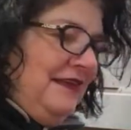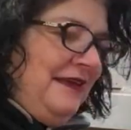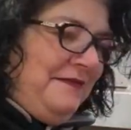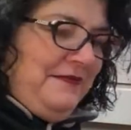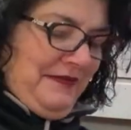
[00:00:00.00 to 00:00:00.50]

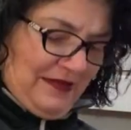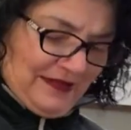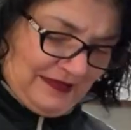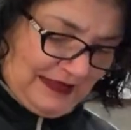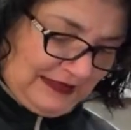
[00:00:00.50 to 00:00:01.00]

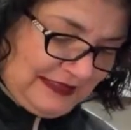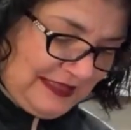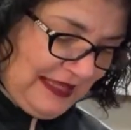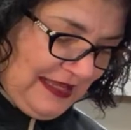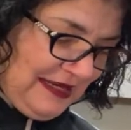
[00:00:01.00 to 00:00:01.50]
Yep, that's
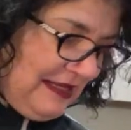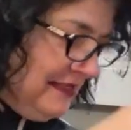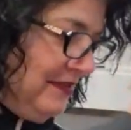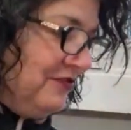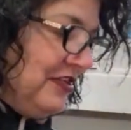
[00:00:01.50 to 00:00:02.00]
the end.
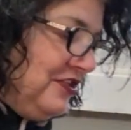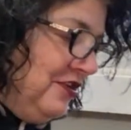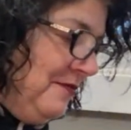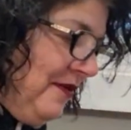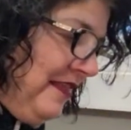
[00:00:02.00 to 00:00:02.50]
So just
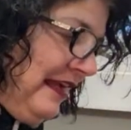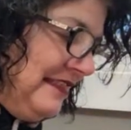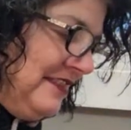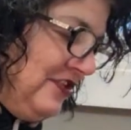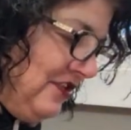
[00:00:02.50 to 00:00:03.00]
two more things
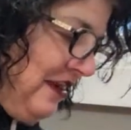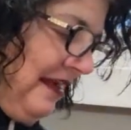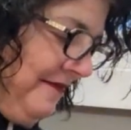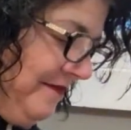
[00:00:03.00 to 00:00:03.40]
to show you.